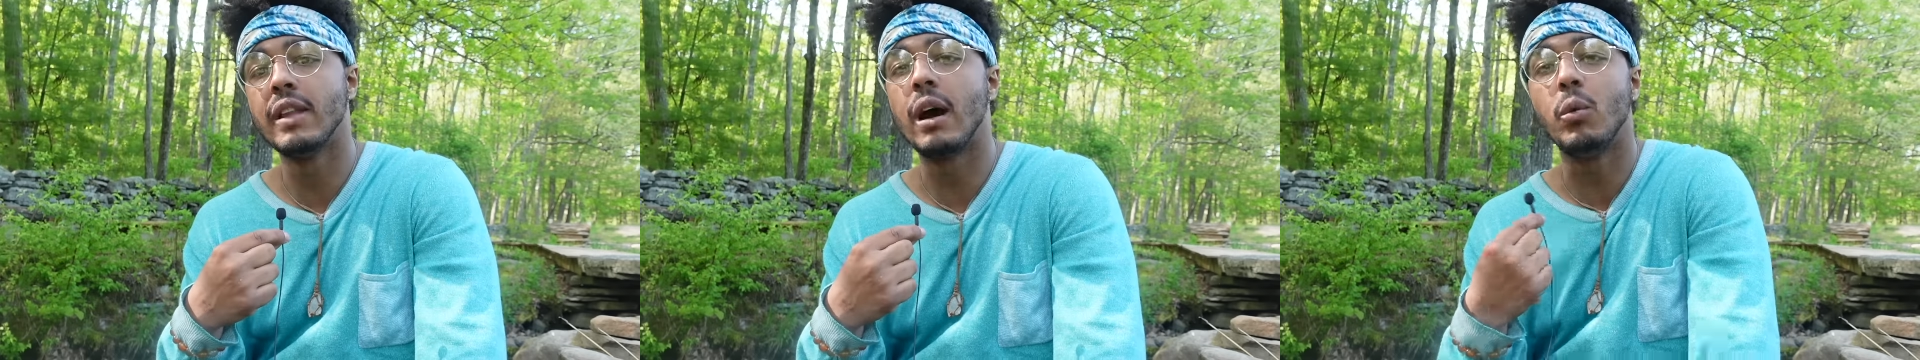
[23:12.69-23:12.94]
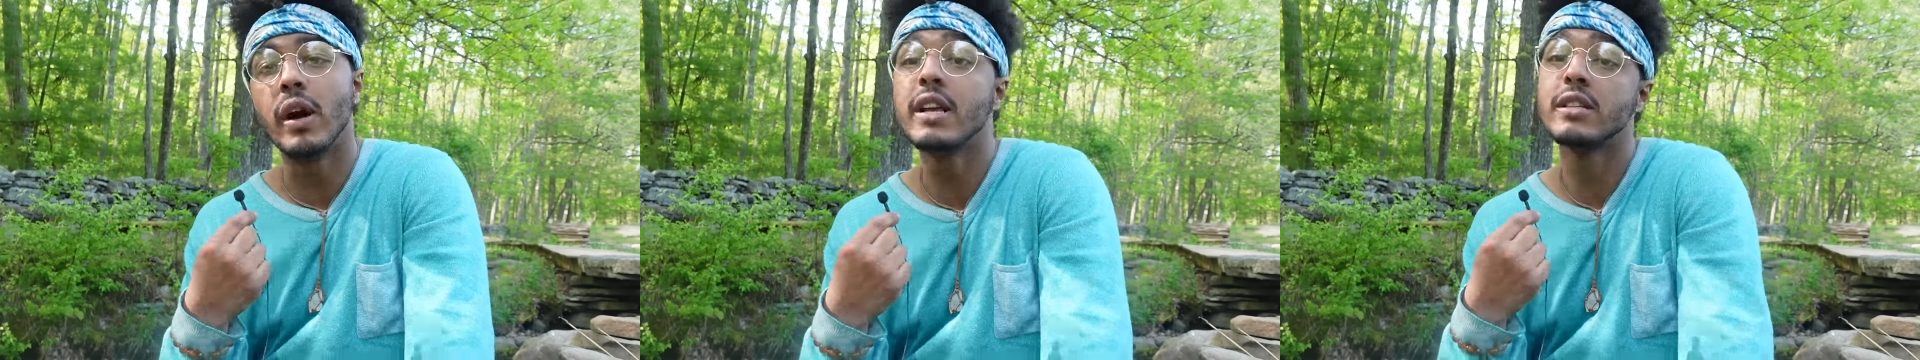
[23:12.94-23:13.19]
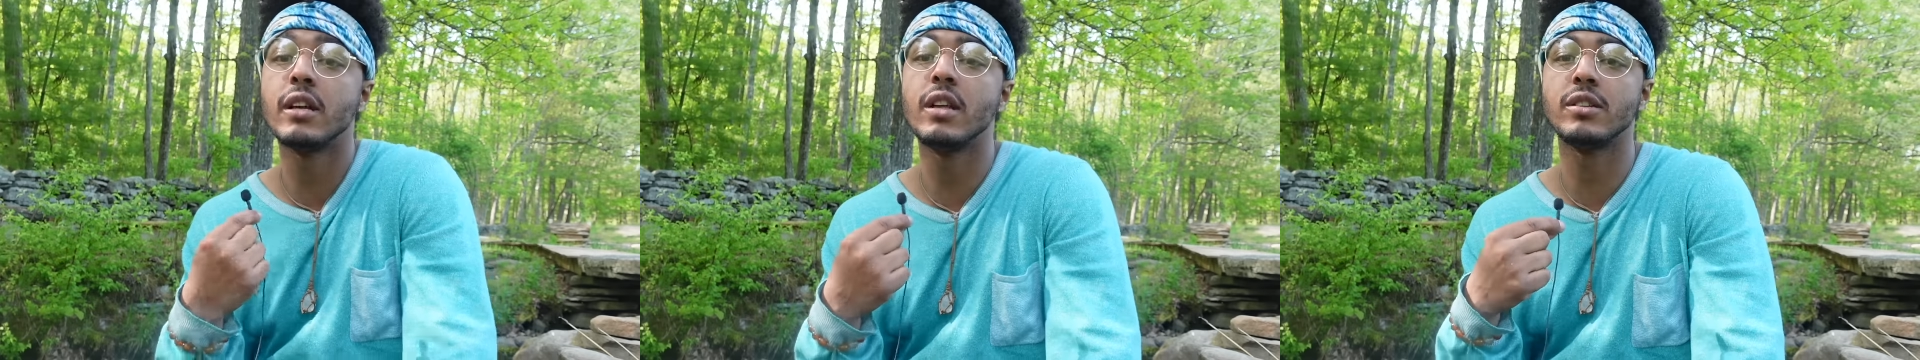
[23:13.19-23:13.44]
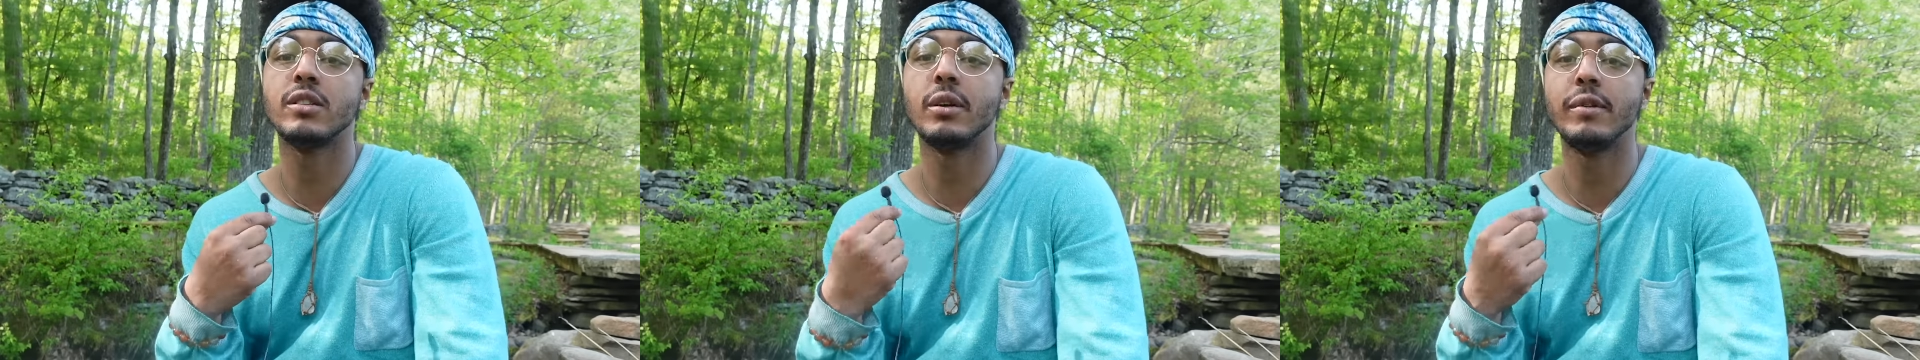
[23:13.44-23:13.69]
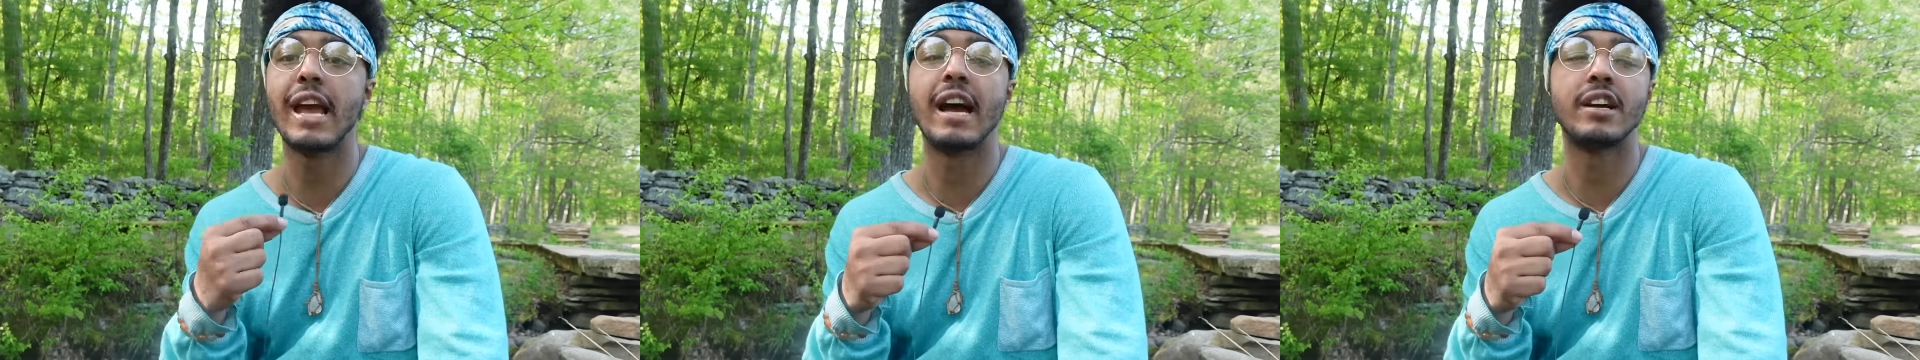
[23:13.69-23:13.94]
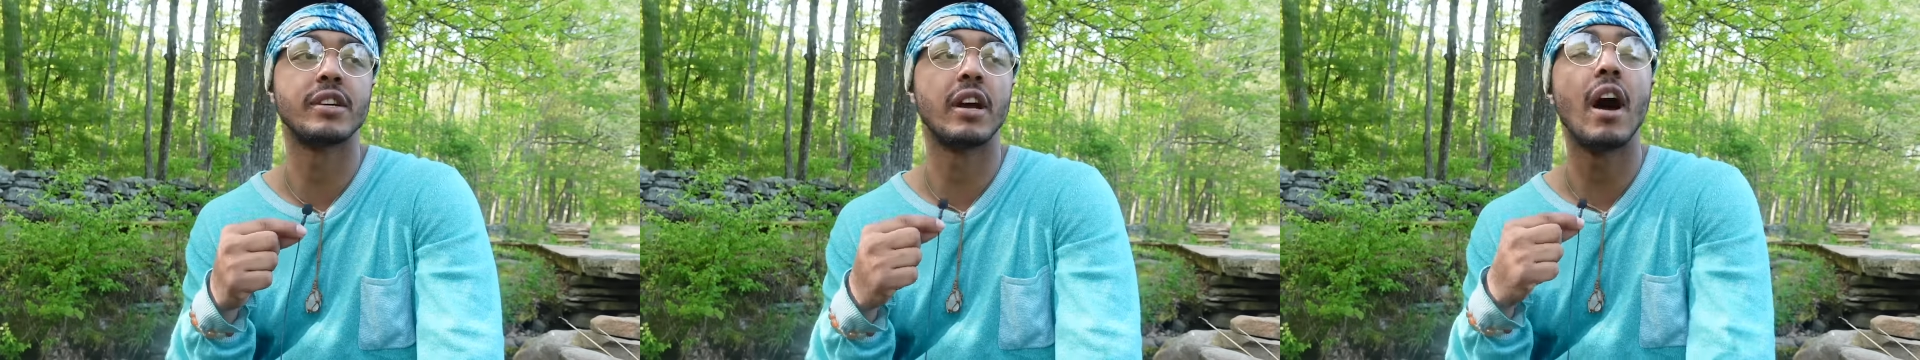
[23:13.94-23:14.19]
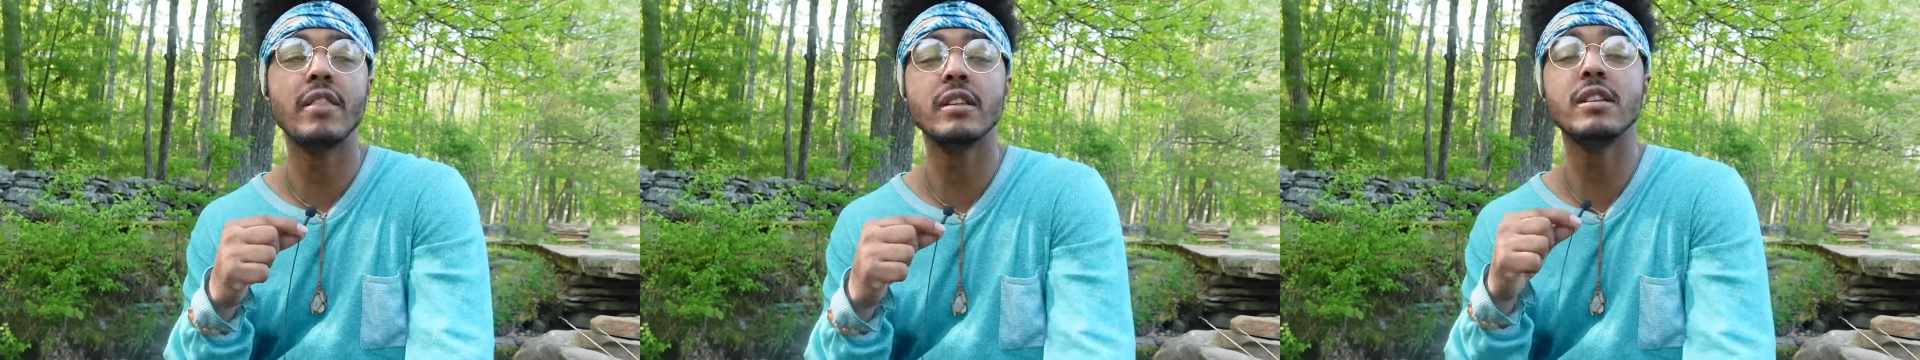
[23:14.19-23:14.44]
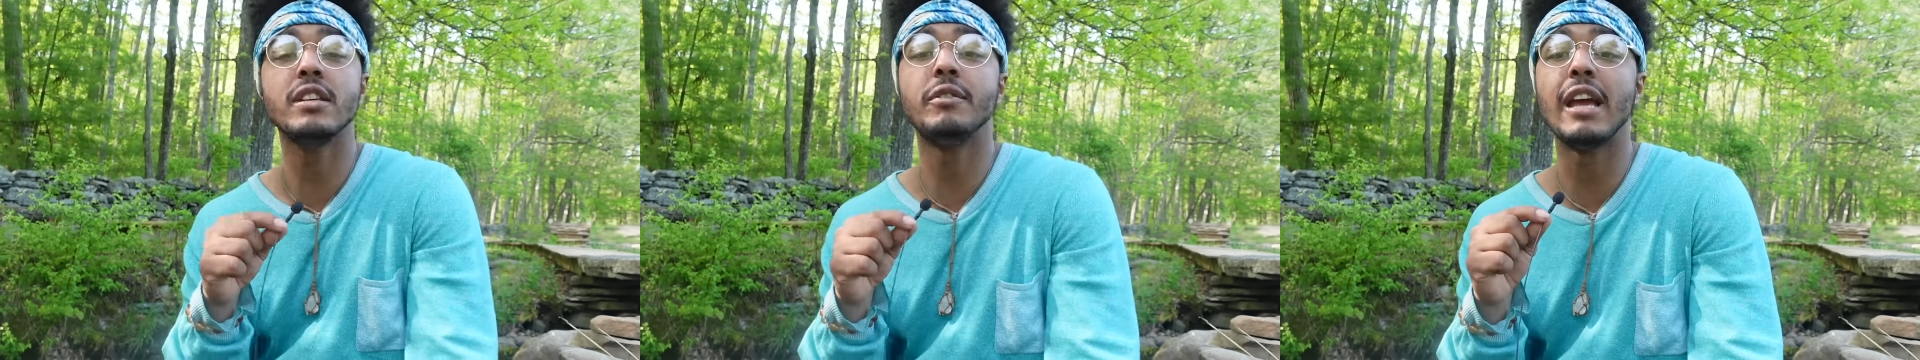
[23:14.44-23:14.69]
Now, what is unnecessary action?
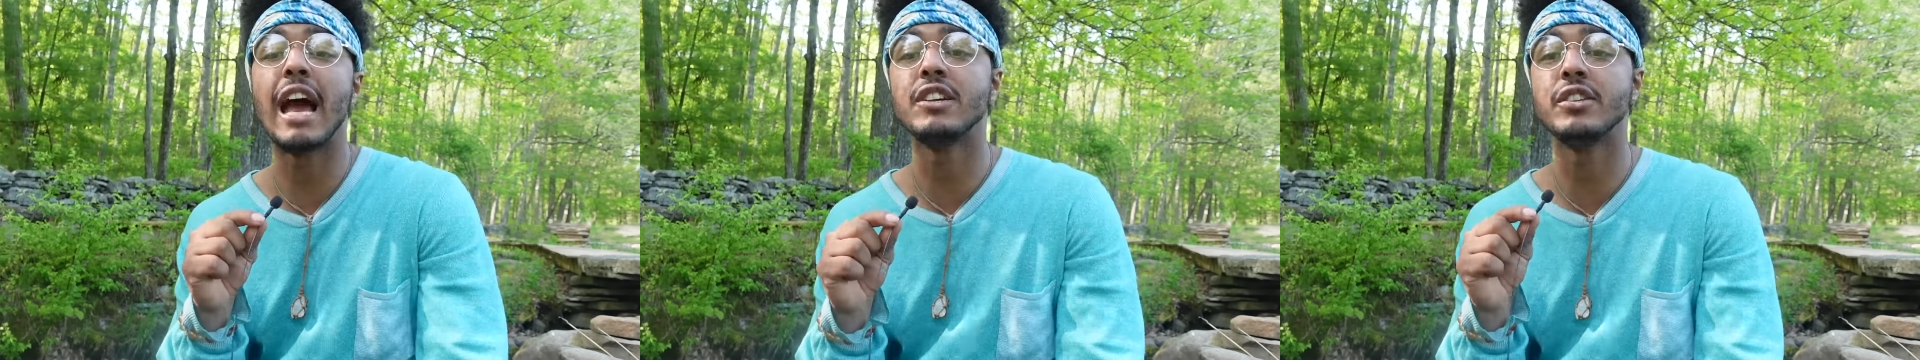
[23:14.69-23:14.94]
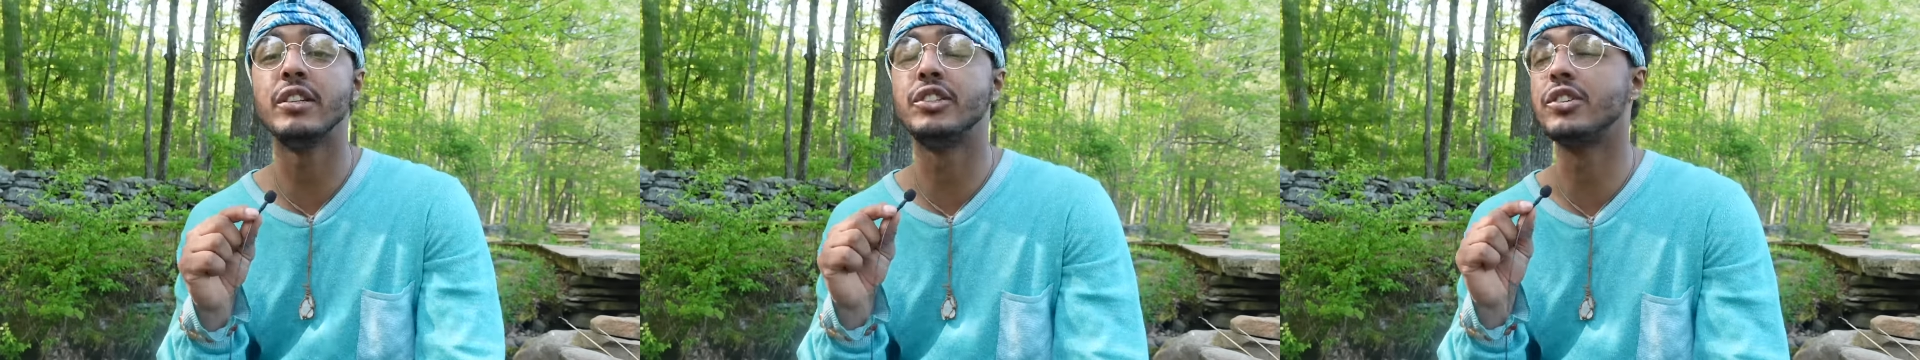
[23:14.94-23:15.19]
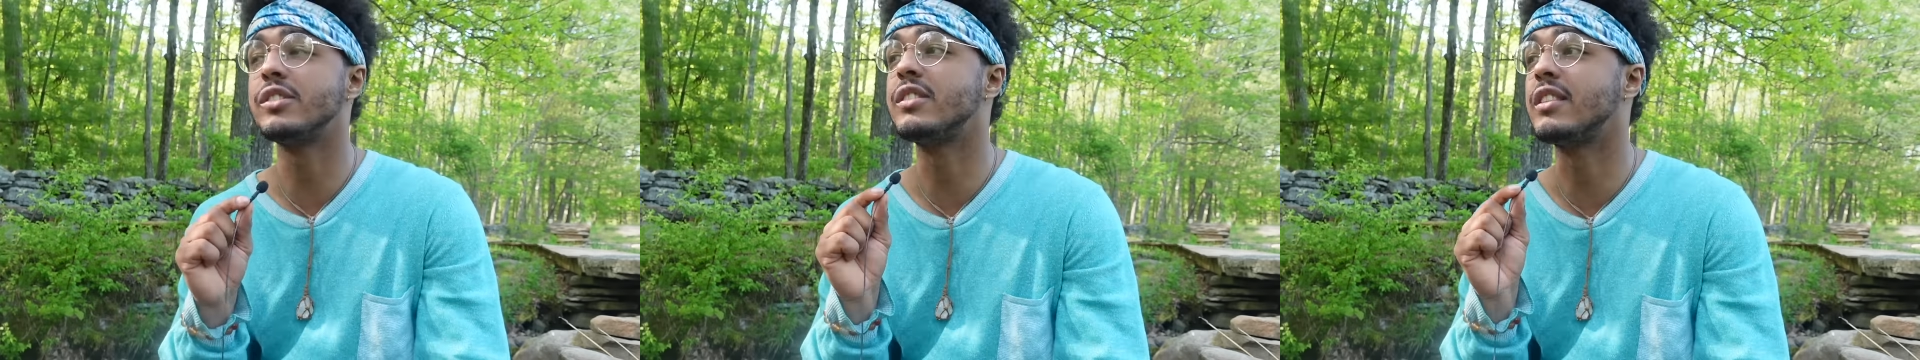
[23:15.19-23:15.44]
Unnecessary action is just